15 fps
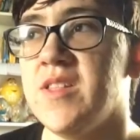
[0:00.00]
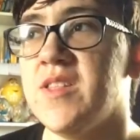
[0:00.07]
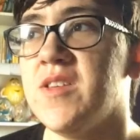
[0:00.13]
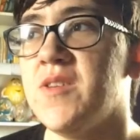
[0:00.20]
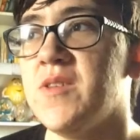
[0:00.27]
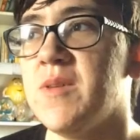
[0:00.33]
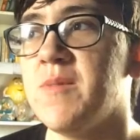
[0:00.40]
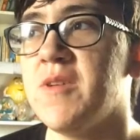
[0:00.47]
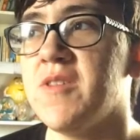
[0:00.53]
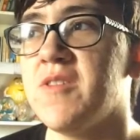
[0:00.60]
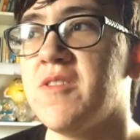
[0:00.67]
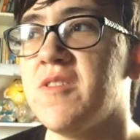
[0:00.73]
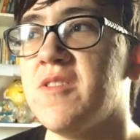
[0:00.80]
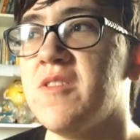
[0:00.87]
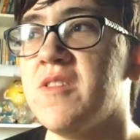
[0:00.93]
So I'm not
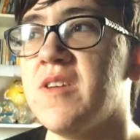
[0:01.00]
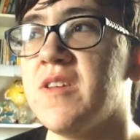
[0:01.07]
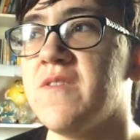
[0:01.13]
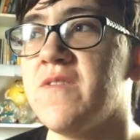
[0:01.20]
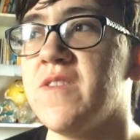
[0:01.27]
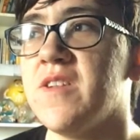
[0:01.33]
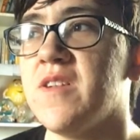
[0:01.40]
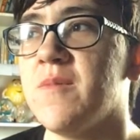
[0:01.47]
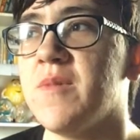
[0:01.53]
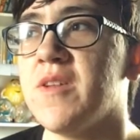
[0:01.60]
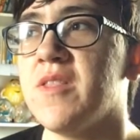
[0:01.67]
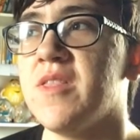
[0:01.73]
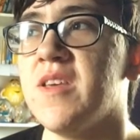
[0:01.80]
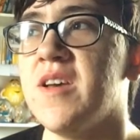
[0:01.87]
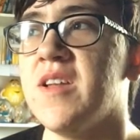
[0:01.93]
sure how to feel
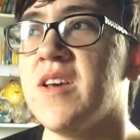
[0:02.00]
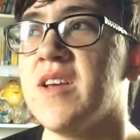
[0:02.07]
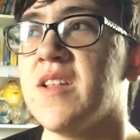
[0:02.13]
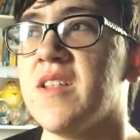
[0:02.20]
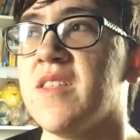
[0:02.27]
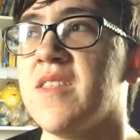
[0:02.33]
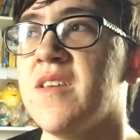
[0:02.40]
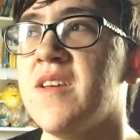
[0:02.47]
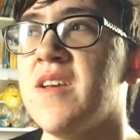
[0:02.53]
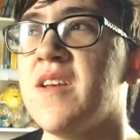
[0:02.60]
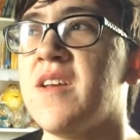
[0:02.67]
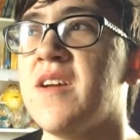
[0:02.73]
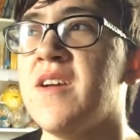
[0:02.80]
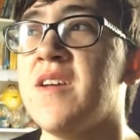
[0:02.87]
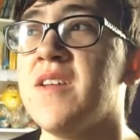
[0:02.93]
about that. I think I
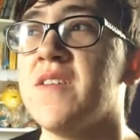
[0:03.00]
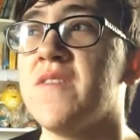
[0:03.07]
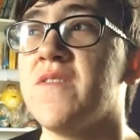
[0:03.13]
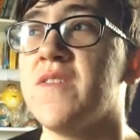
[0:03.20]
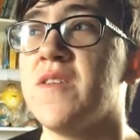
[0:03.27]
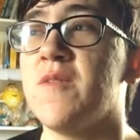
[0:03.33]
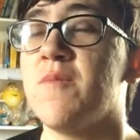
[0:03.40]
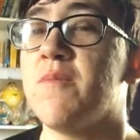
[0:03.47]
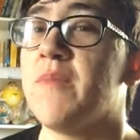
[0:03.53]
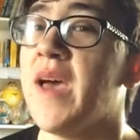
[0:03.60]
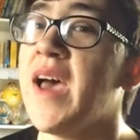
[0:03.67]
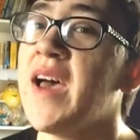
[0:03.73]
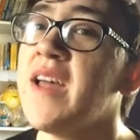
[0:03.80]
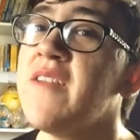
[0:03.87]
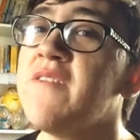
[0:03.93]
kind of feel
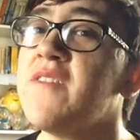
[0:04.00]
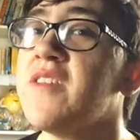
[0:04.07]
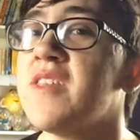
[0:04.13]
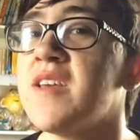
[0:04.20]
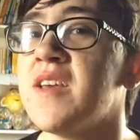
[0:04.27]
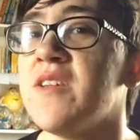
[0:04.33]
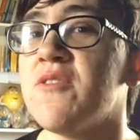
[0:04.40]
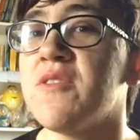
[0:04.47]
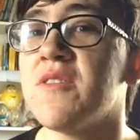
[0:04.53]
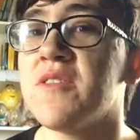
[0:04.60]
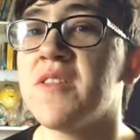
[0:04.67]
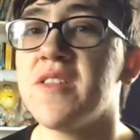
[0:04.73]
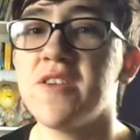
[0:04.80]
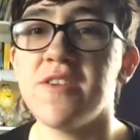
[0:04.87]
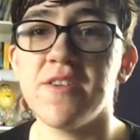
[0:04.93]
bad for thinking it was
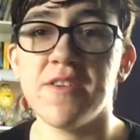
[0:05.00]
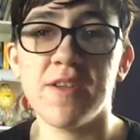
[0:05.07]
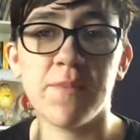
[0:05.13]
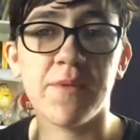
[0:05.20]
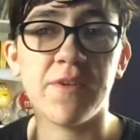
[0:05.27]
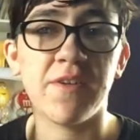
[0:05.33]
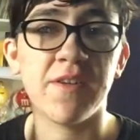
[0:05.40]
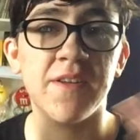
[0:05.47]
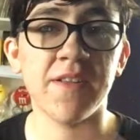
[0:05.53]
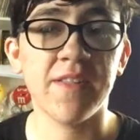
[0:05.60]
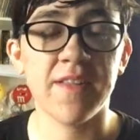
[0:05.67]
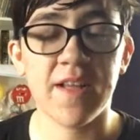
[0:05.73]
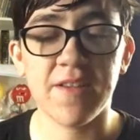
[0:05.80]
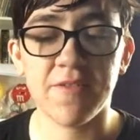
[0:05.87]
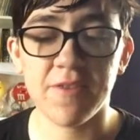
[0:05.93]
stereotypical and
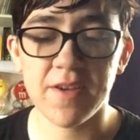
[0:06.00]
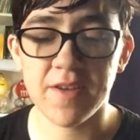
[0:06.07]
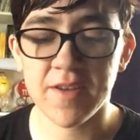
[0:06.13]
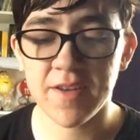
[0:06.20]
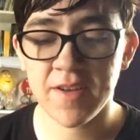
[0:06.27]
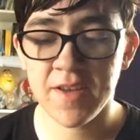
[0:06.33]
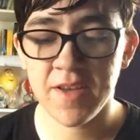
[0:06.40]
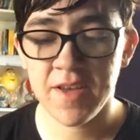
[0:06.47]
exaggerated.